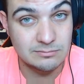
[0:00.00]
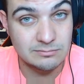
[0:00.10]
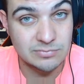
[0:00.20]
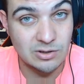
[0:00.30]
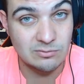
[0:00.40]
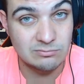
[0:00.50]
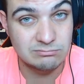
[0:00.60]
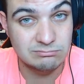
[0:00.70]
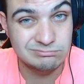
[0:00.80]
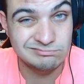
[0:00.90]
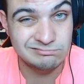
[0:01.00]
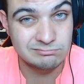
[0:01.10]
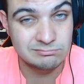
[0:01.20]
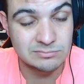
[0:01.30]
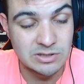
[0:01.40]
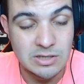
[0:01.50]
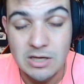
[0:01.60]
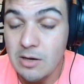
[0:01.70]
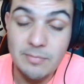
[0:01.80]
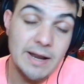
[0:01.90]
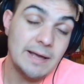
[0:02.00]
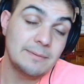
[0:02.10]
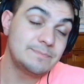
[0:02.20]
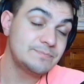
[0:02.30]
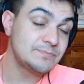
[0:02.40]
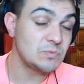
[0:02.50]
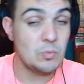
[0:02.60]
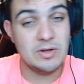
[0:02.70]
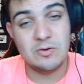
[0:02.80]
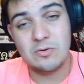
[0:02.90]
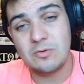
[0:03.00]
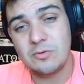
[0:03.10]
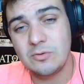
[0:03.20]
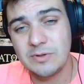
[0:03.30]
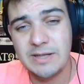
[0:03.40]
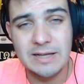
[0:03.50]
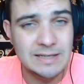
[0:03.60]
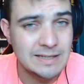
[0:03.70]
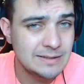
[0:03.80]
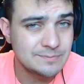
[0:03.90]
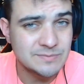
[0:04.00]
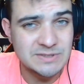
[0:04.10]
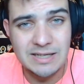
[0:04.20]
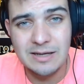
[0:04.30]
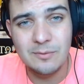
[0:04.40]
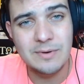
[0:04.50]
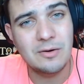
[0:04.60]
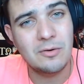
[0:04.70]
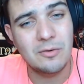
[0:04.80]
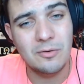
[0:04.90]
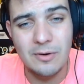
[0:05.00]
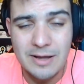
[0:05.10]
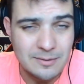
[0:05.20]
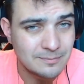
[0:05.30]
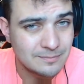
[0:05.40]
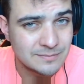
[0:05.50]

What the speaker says: So, but hey, we're going to get clean, and we're going to rank them,